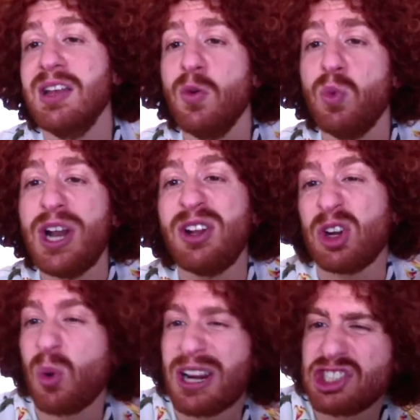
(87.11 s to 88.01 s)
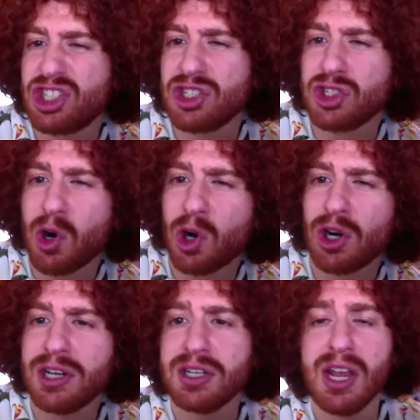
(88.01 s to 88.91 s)
what your questions are,
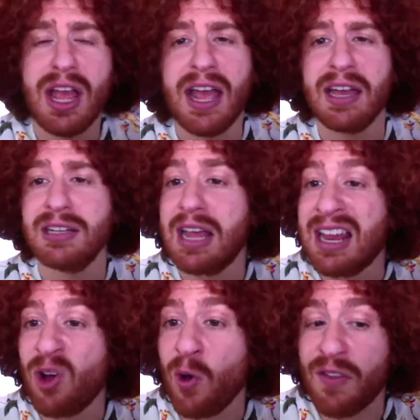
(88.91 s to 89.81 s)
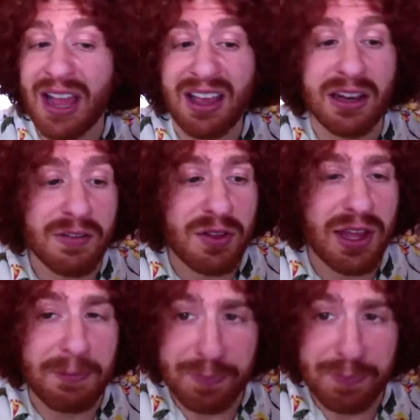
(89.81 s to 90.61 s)
and all that kind of thing.